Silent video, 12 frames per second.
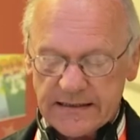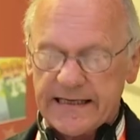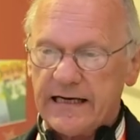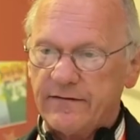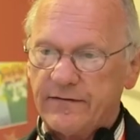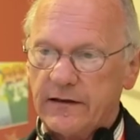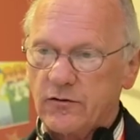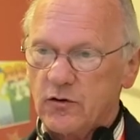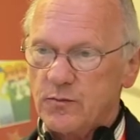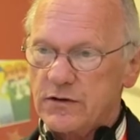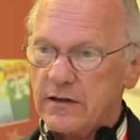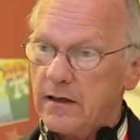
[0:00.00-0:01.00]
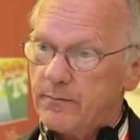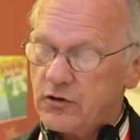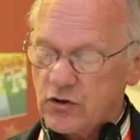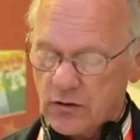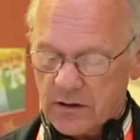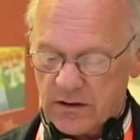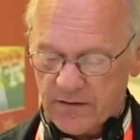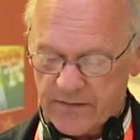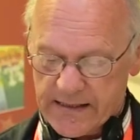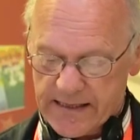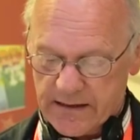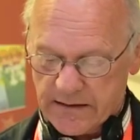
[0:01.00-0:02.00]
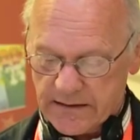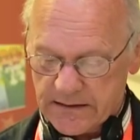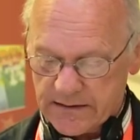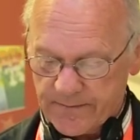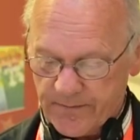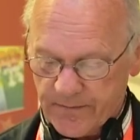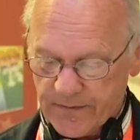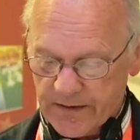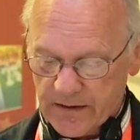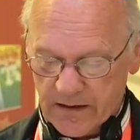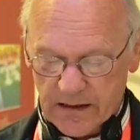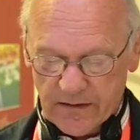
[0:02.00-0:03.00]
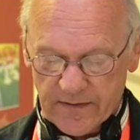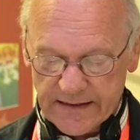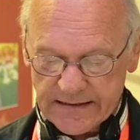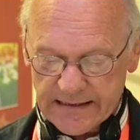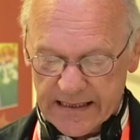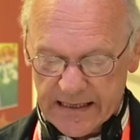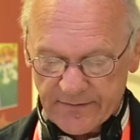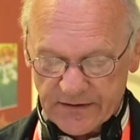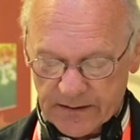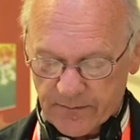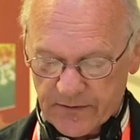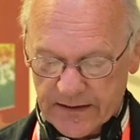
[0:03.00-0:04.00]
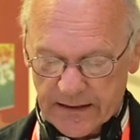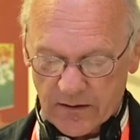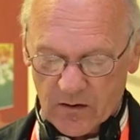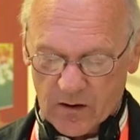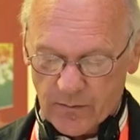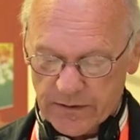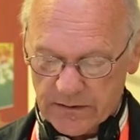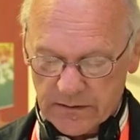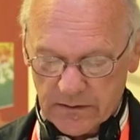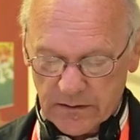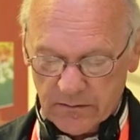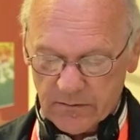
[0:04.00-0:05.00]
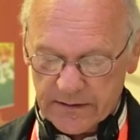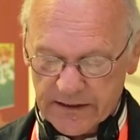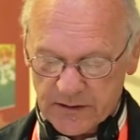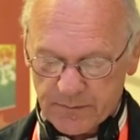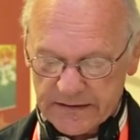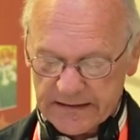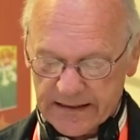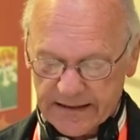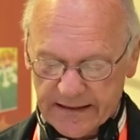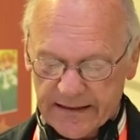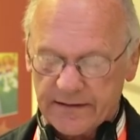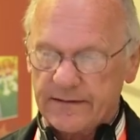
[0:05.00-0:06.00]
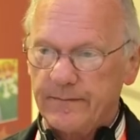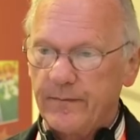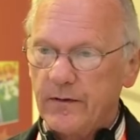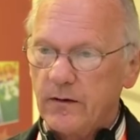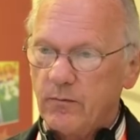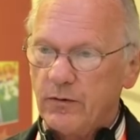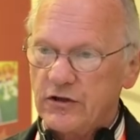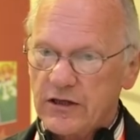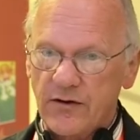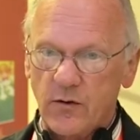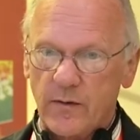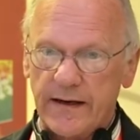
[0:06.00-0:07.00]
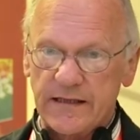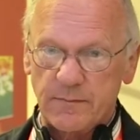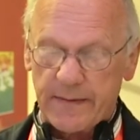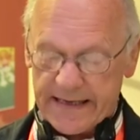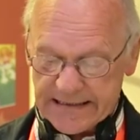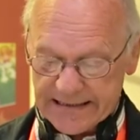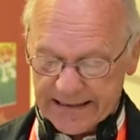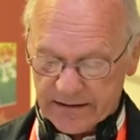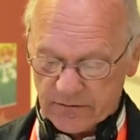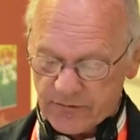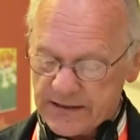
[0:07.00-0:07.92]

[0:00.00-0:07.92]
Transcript: Salafi groups abjure violence. In this, they have something in common with Hizb Tahrir, which otherwise bears little